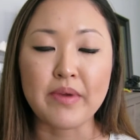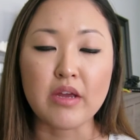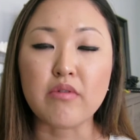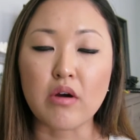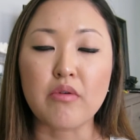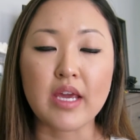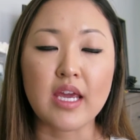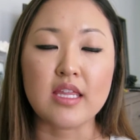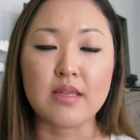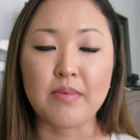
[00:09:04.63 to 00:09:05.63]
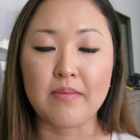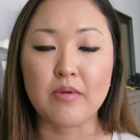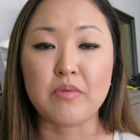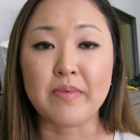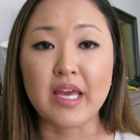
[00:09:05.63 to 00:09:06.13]
be growing, the
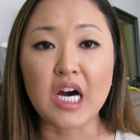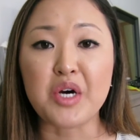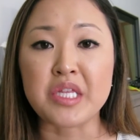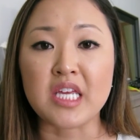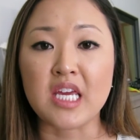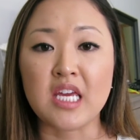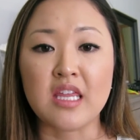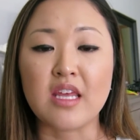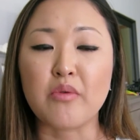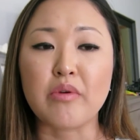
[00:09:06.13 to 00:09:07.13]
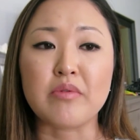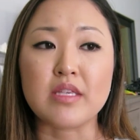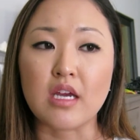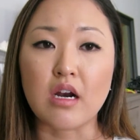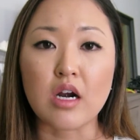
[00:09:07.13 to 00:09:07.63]
baby would be healthy, and that we would
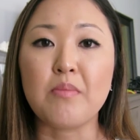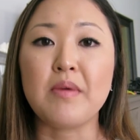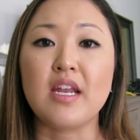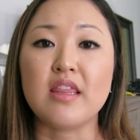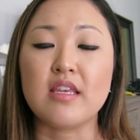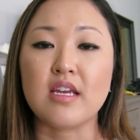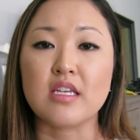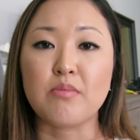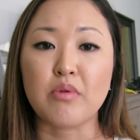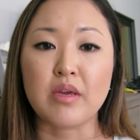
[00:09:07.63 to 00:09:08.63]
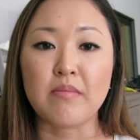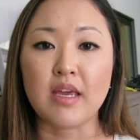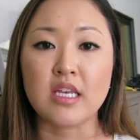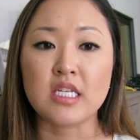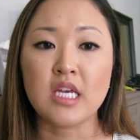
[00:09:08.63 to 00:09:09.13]
see a heartbeat at the next
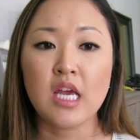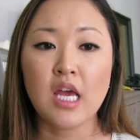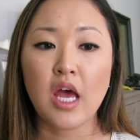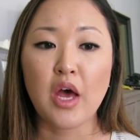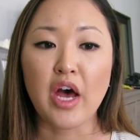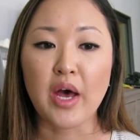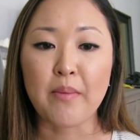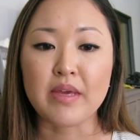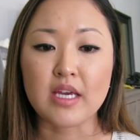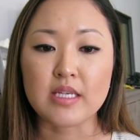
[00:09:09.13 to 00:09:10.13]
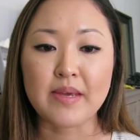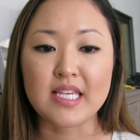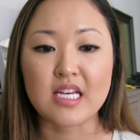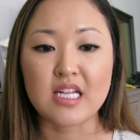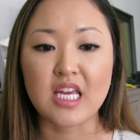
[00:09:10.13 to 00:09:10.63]
appointment. Because
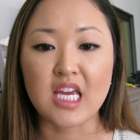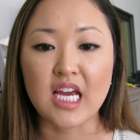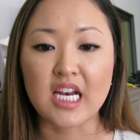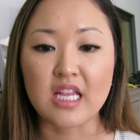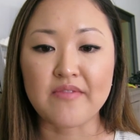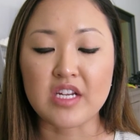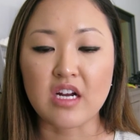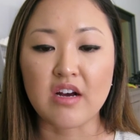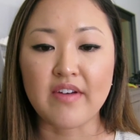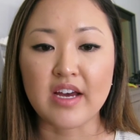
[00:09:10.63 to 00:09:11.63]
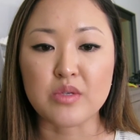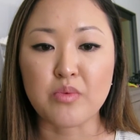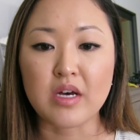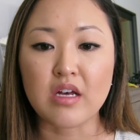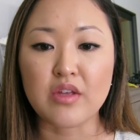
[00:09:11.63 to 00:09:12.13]
basically he kind of left it off as,
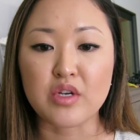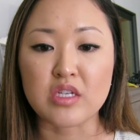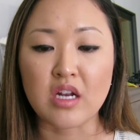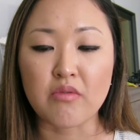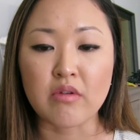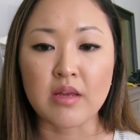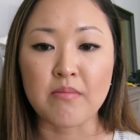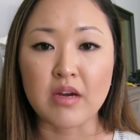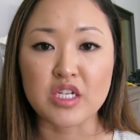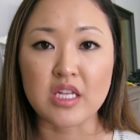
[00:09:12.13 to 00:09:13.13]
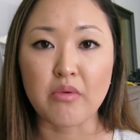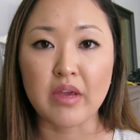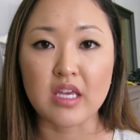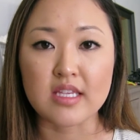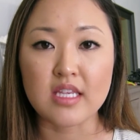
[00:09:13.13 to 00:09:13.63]
well, there's not really much that we
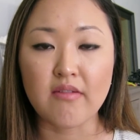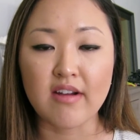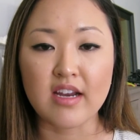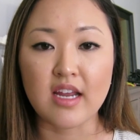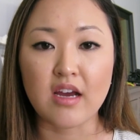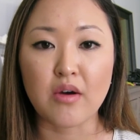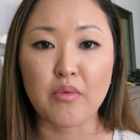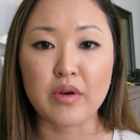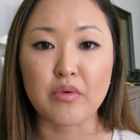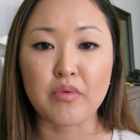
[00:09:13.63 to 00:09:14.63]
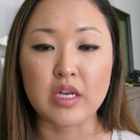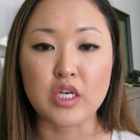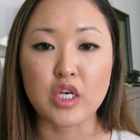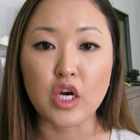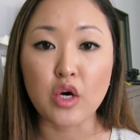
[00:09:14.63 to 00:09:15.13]
can see right now. We don't really
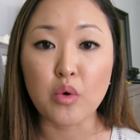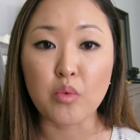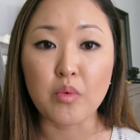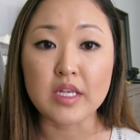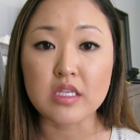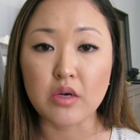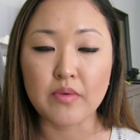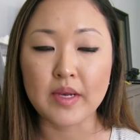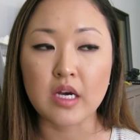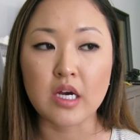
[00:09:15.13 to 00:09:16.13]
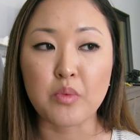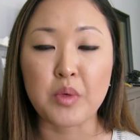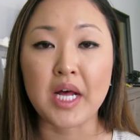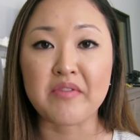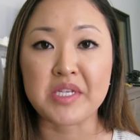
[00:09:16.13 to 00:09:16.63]
know what's going on.
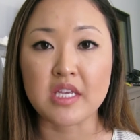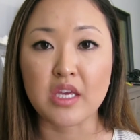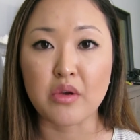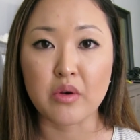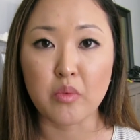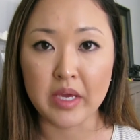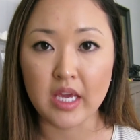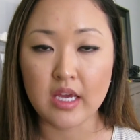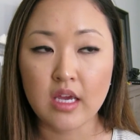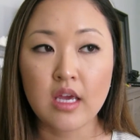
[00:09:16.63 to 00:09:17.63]
We'll have to see you in a week.